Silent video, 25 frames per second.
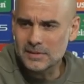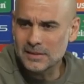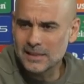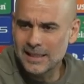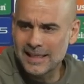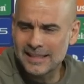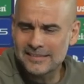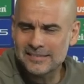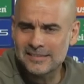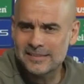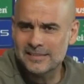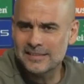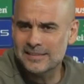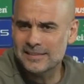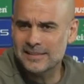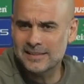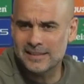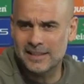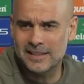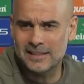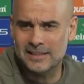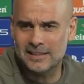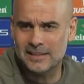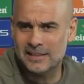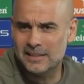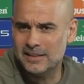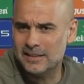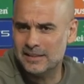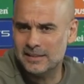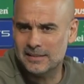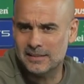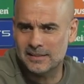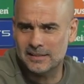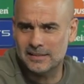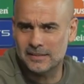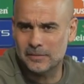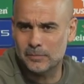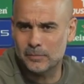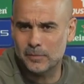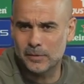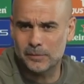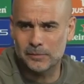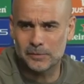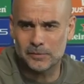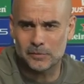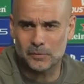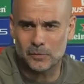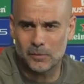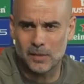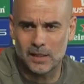Last season they did it, and the
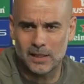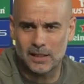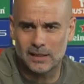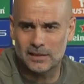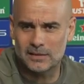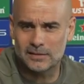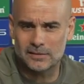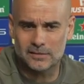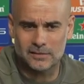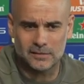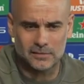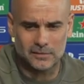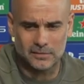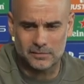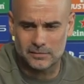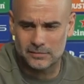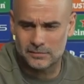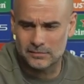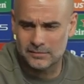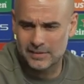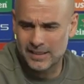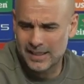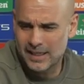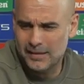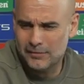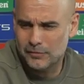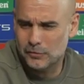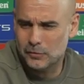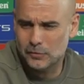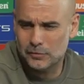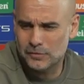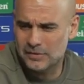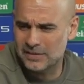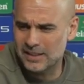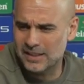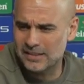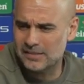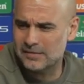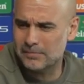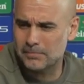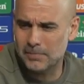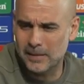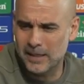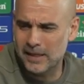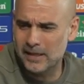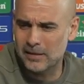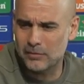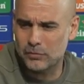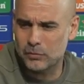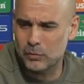previous one, so they have to just
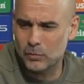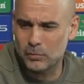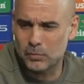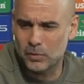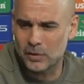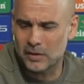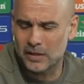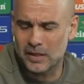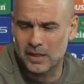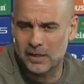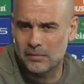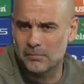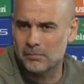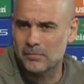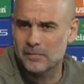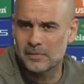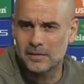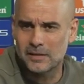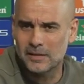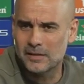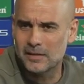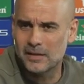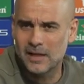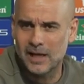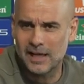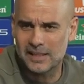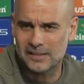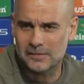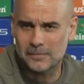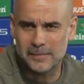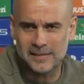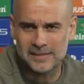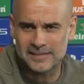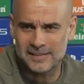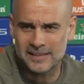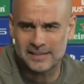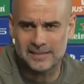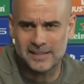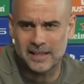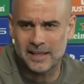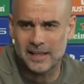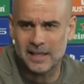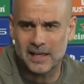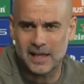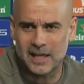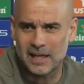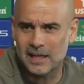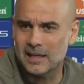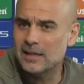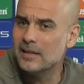play a football game as best as they
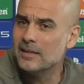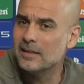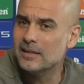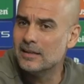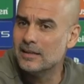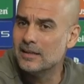can.